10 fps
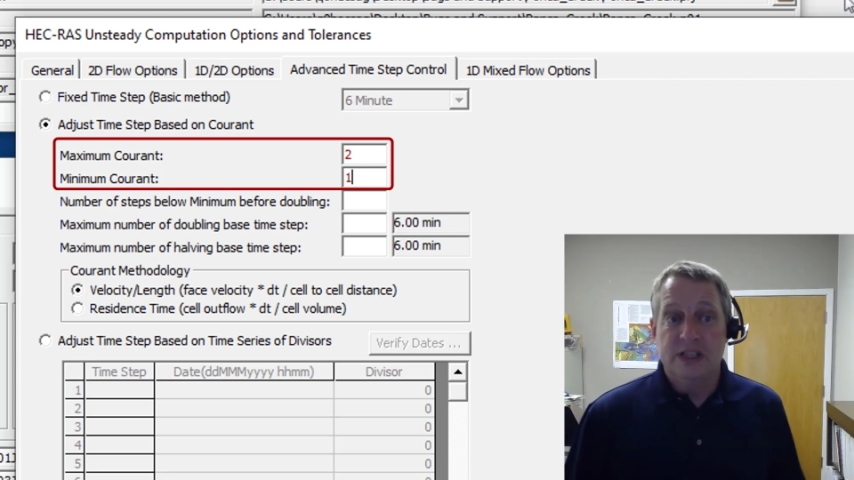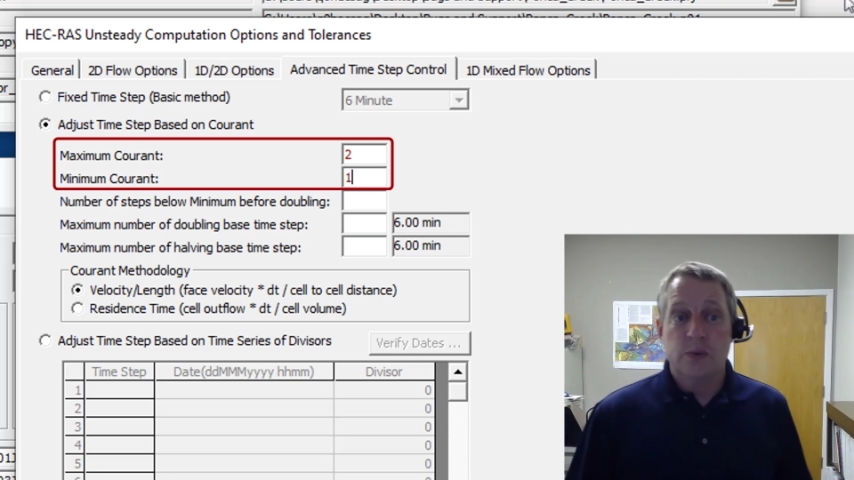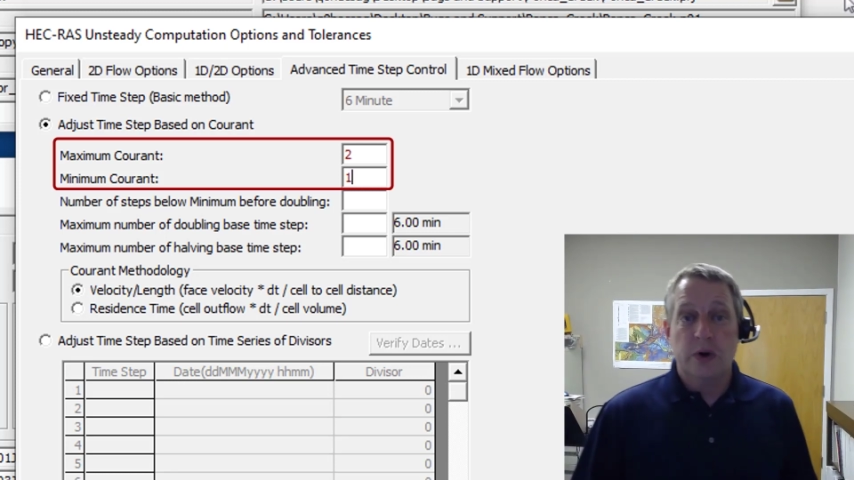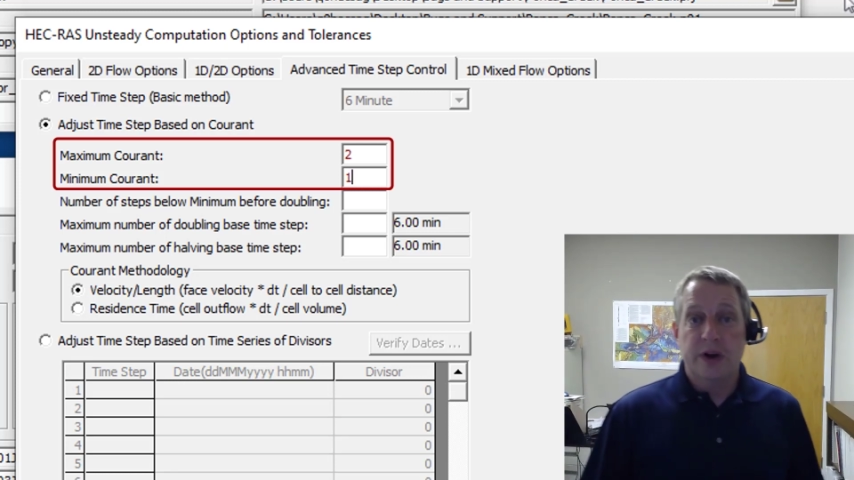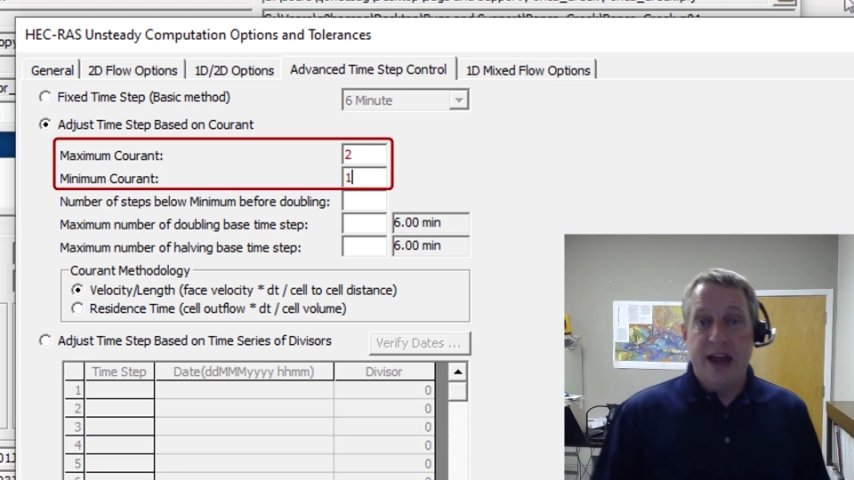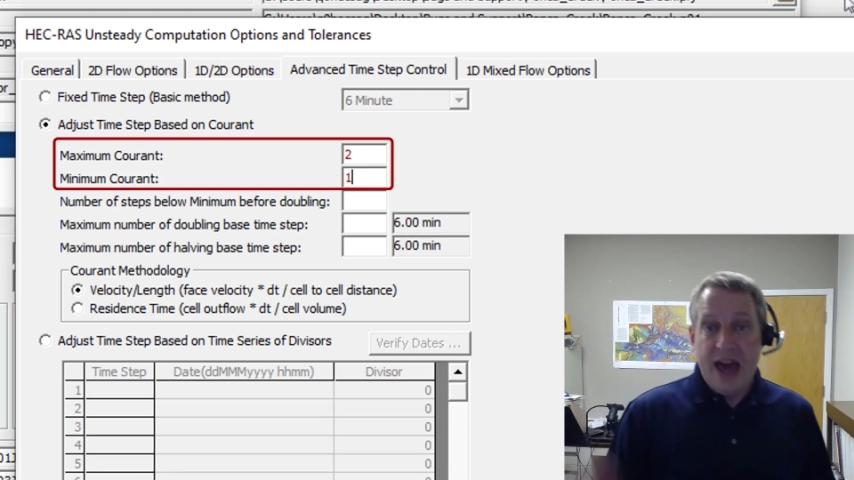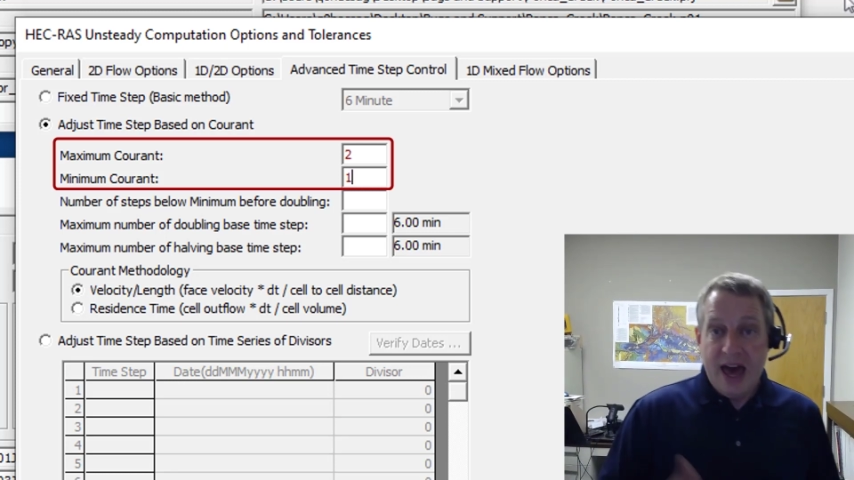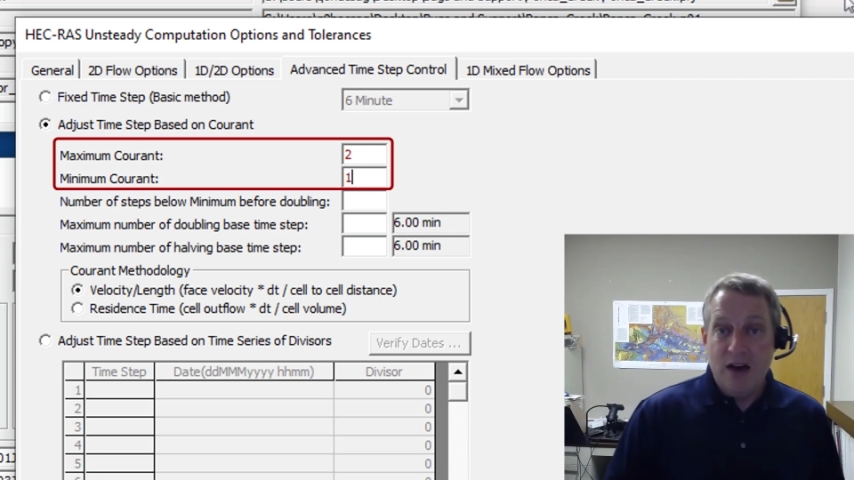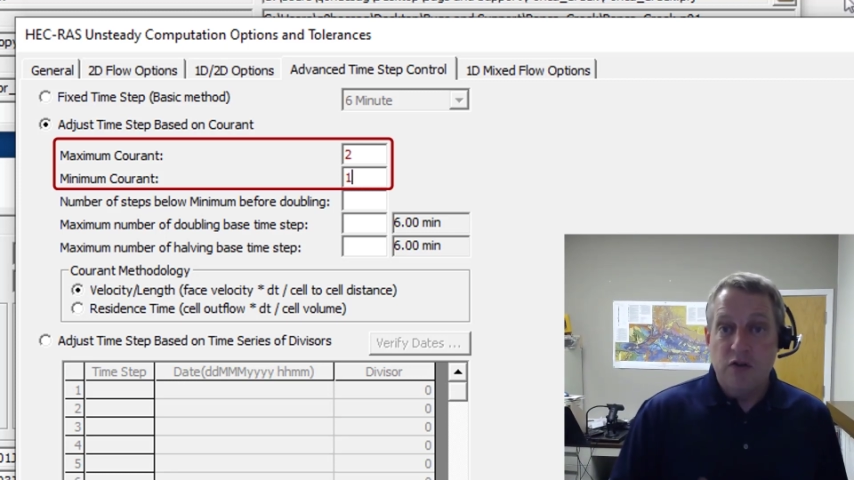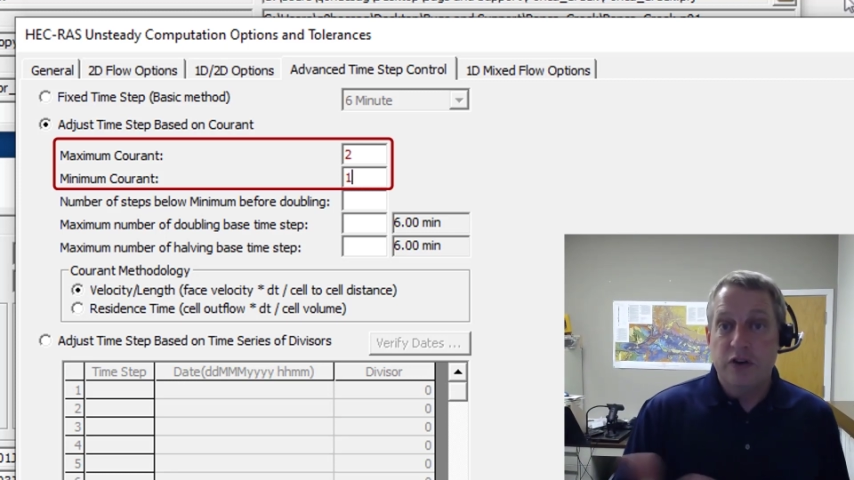is we're going to have or